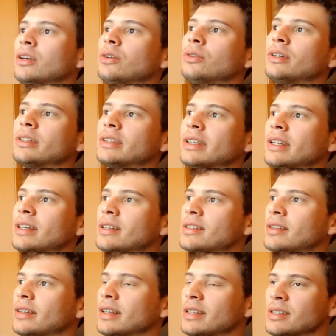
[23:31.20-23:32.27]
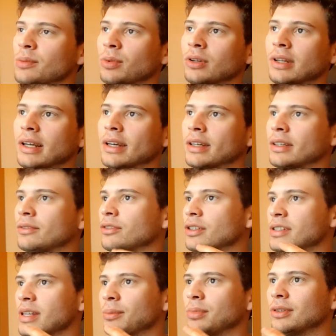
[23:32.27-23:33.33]
You can take things about like, for
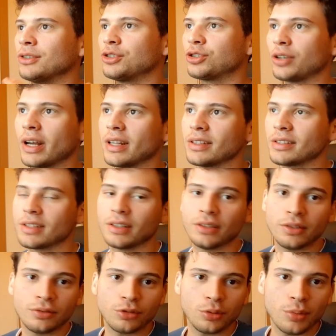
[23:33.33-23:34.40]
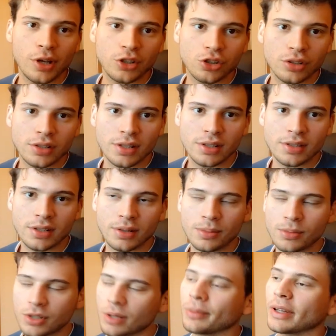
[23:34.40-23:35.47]
example, trends and in information
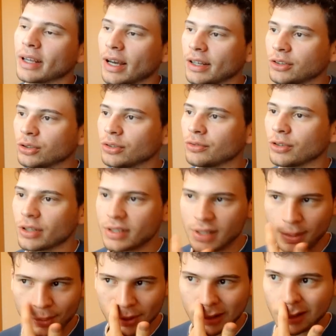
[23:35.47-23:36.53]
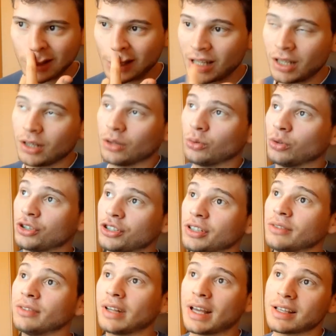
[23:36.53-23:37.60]
systems, something I took, for example, which
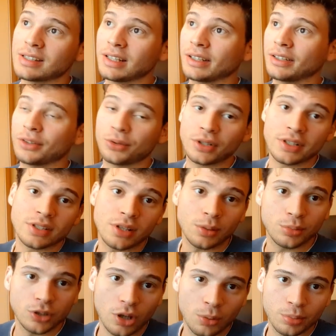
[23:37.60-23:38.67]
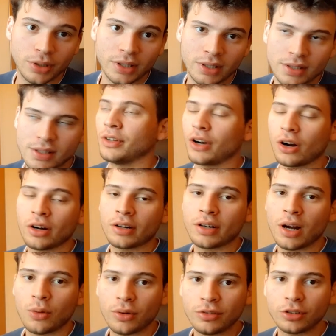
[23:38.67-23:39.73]
even has like three subtopics. There are,
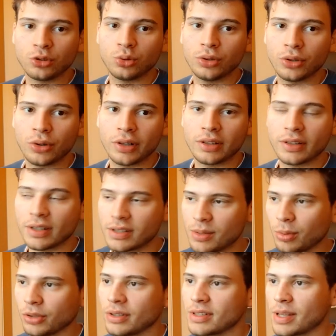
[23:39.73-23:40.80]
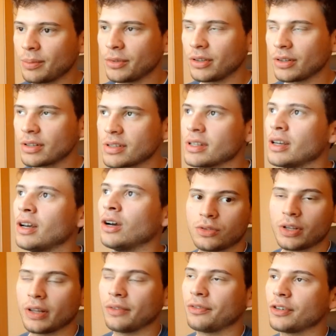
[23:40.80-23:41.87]
however, two annoying things about the seminars.
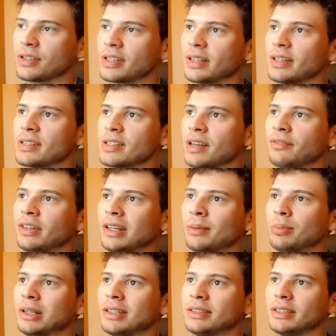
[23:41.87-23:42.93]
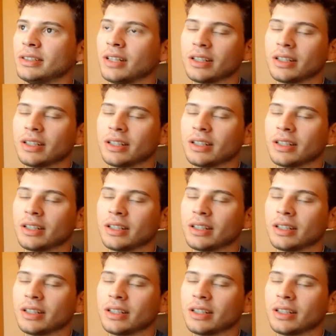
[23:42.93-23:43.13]
So the first thing is availability.